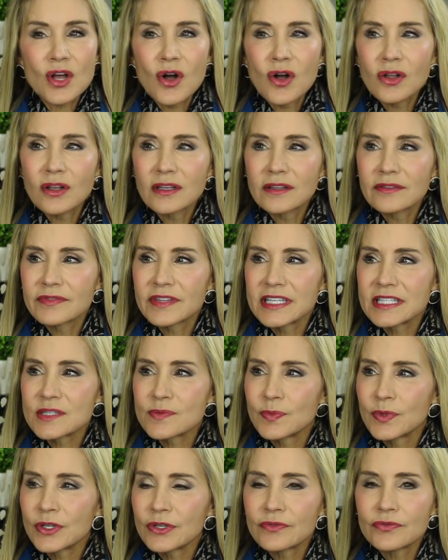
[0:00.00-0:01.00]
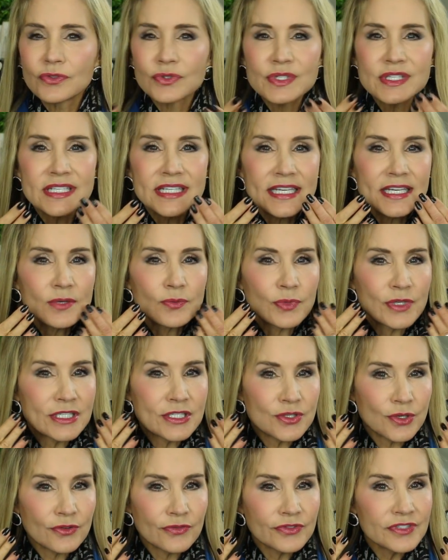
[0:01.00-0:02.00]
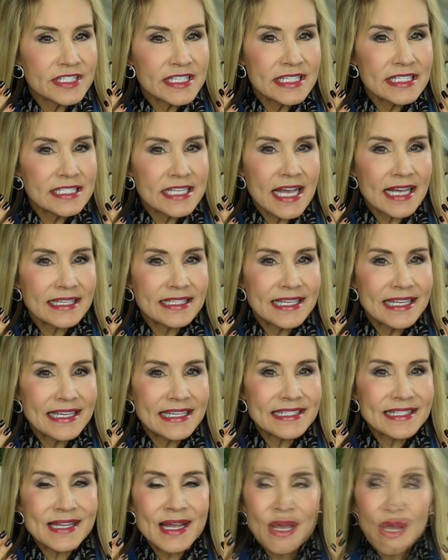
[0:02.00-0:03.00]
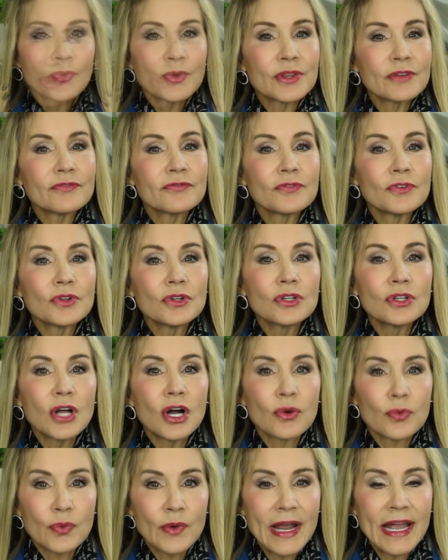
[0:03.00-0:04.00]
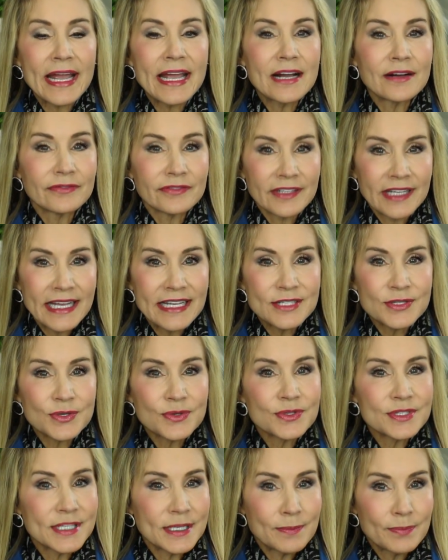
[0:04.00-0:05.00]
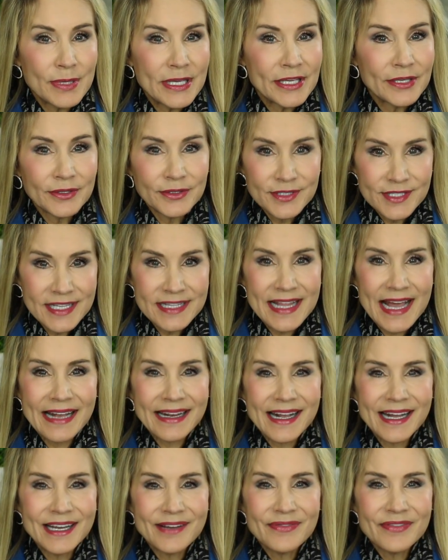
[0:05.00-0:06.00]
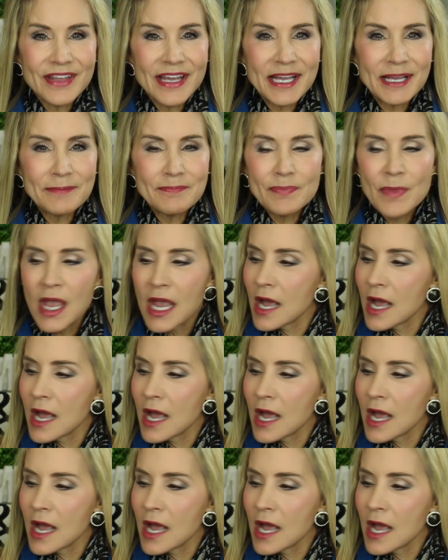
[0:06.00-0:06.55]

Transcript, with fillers: all of these beautiful skin resurfacing techniques with a full array of lasers and peels and that kind of thing.